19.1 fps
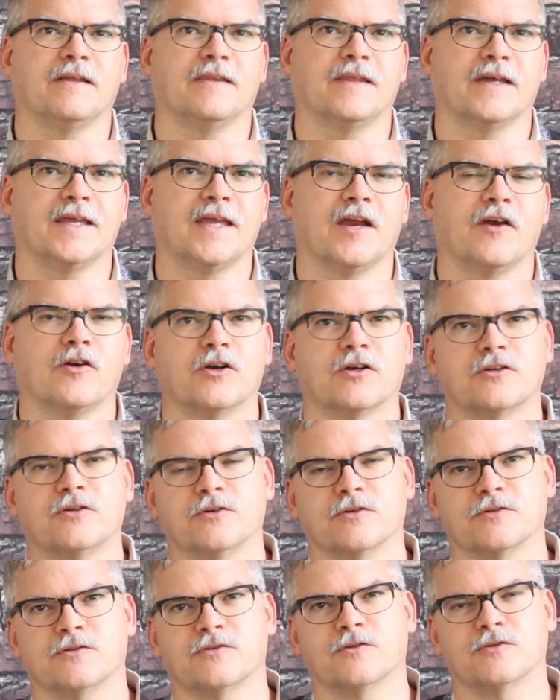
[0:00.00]
the
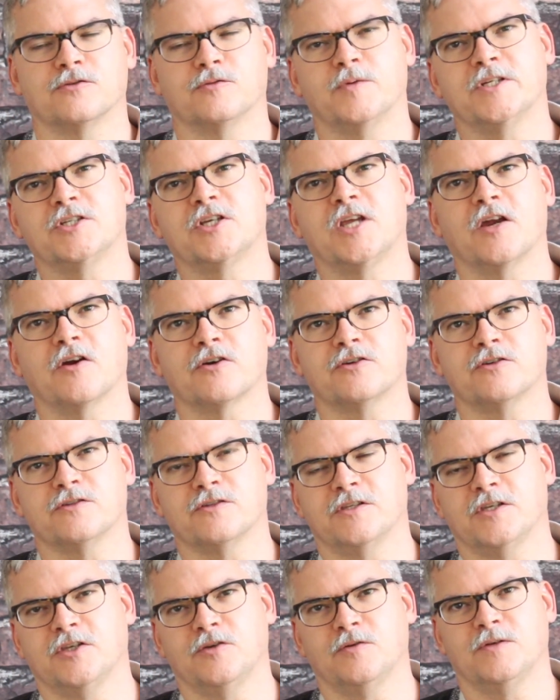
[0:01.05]
characters, those rich
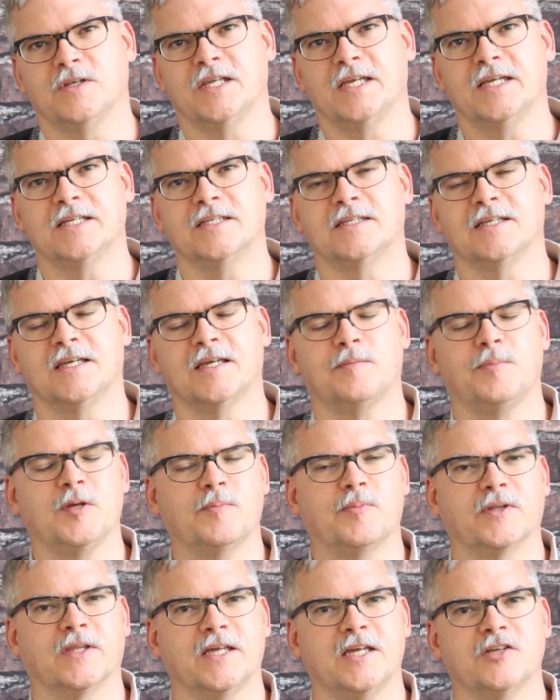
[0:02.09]
characters that you need to get
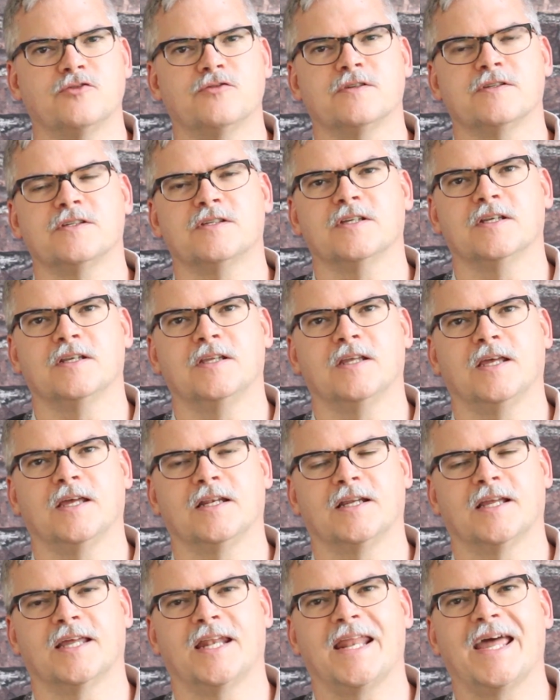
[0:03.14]
people interested
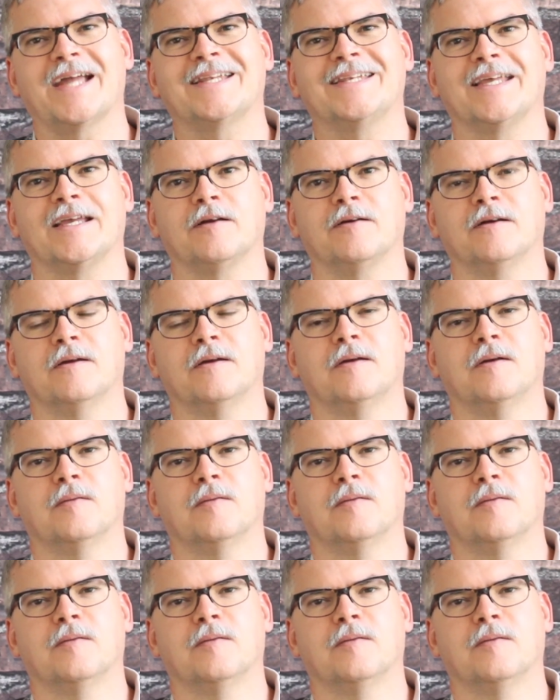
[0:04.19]
in connecting